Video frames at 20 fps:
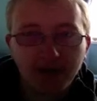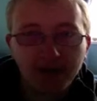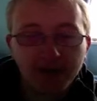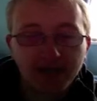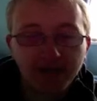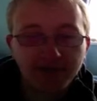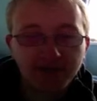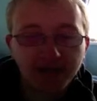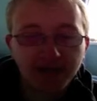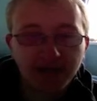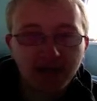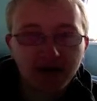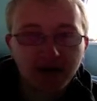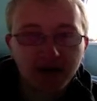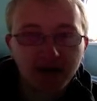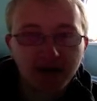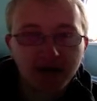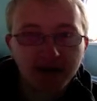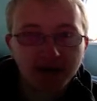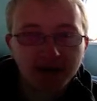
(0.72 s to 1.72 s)
In this video, I'm
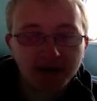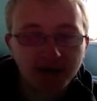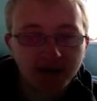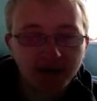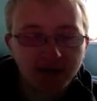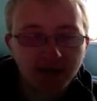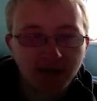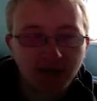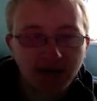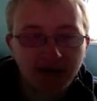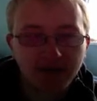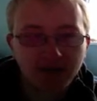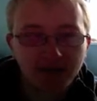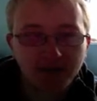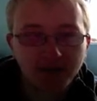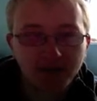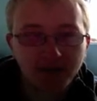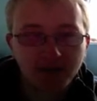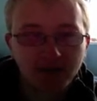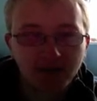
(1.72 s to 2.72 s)
going to show you how
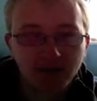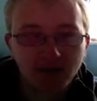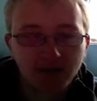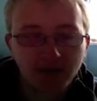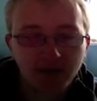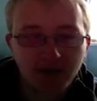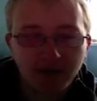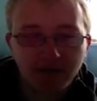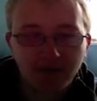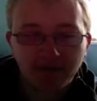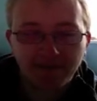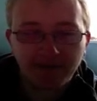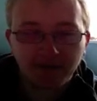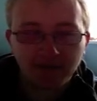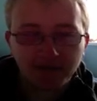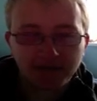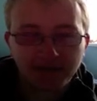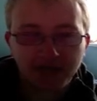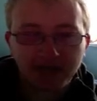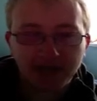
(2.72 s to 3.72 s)
to use your mobile
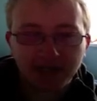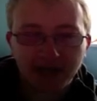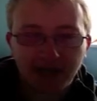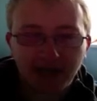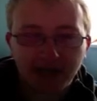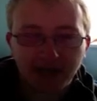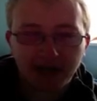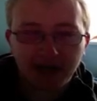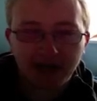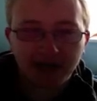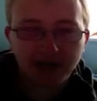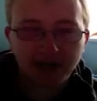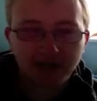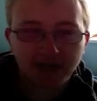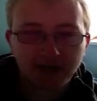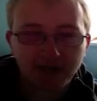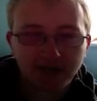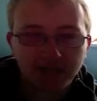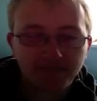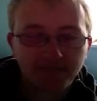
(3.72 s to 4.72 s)
phone's internet
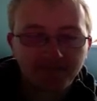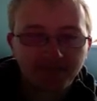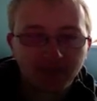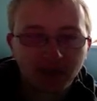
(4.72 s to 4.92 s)
connection